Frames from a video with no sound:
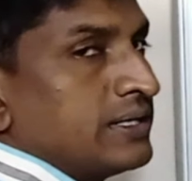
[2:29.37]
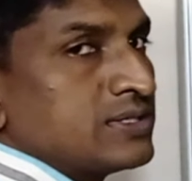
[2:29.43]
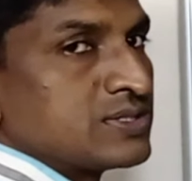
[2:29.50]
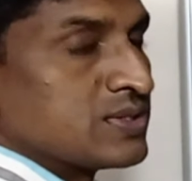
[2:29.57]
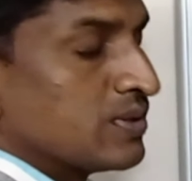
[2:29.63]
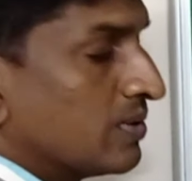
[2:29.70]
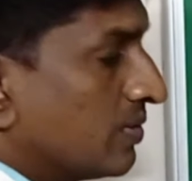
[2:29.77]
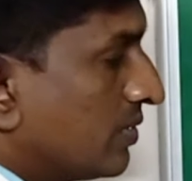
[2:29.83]

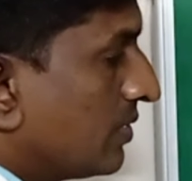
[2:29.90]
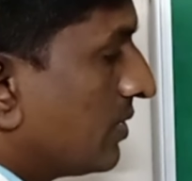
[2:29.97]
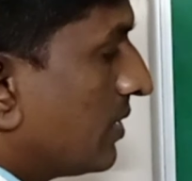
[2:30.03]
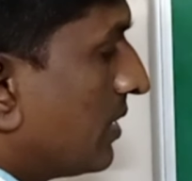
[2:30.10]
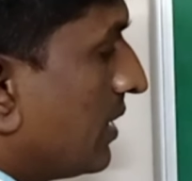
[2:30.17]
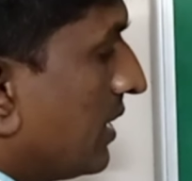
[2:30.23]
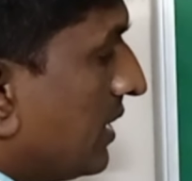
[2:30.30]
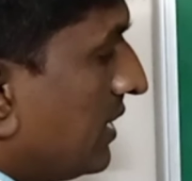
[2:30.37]
So
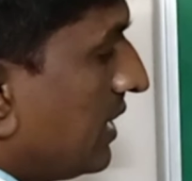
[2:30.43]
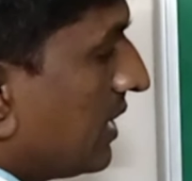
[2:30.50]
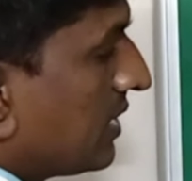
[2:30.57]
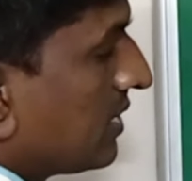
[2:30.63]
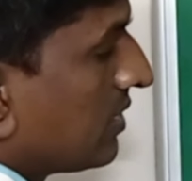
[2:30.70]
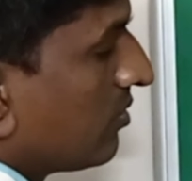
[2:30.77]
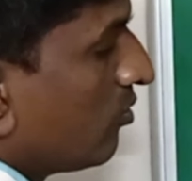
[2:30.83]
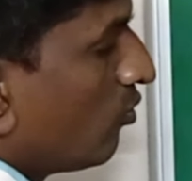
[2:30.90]

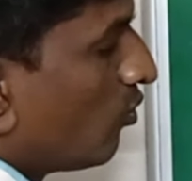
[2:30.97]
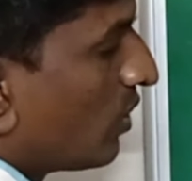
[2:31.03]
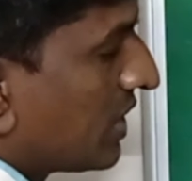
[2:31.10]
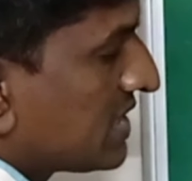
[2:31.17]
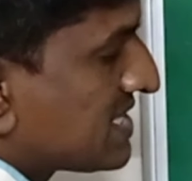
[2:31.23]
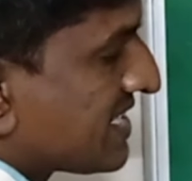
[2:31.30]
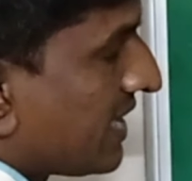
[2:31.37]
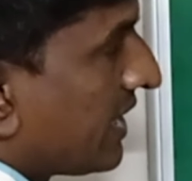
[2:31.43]
then what
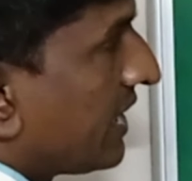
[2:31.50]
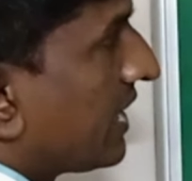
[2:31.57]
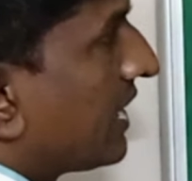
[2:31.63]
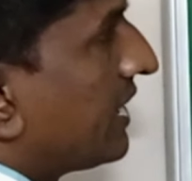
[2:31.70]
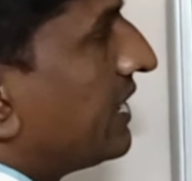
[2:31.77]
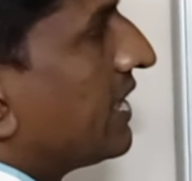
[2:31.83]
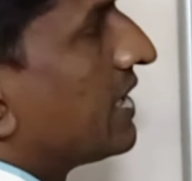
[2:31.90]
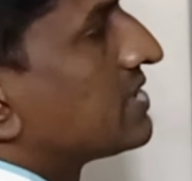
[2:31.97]
is
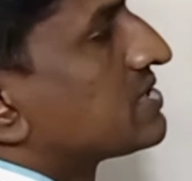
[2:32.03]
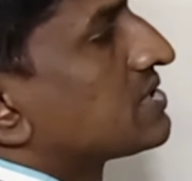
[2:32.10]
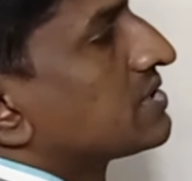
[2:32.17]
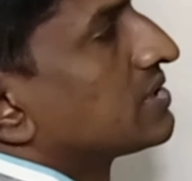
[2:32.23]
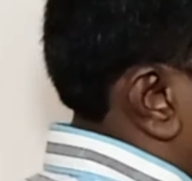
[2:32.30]
I dash?